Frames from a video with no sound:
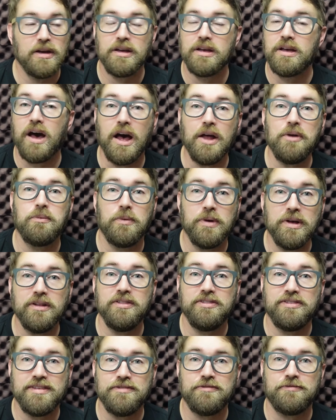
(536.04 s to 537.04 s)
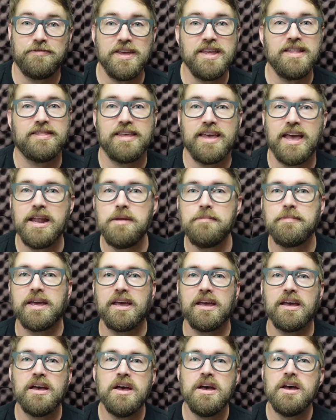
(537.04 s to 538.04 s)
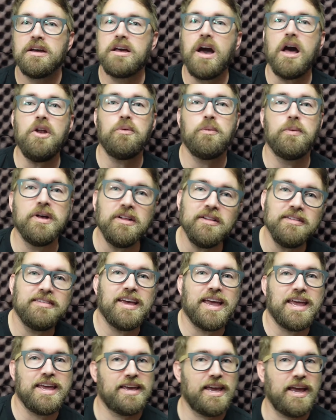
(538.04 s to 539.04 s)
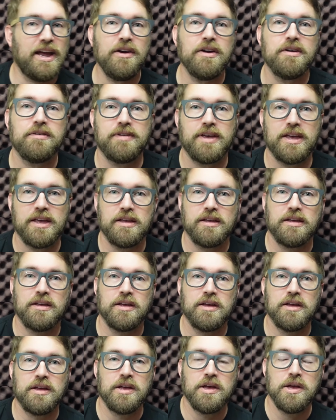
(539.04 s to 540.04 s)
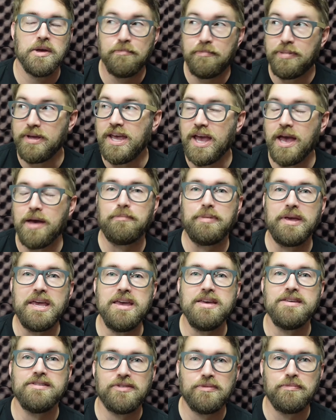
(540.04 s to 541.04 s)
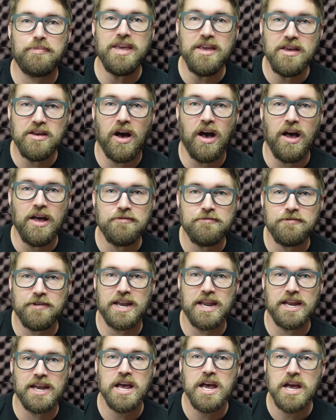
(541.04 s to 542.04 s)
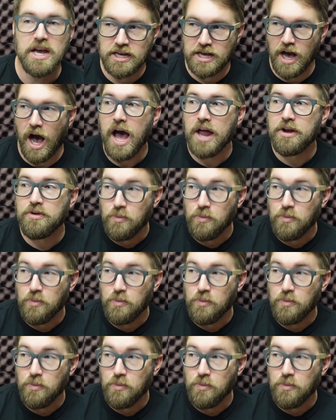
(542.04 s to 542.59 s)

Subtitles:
God will defeat the enemy. God will take care of it. Be at peace. Be confident. God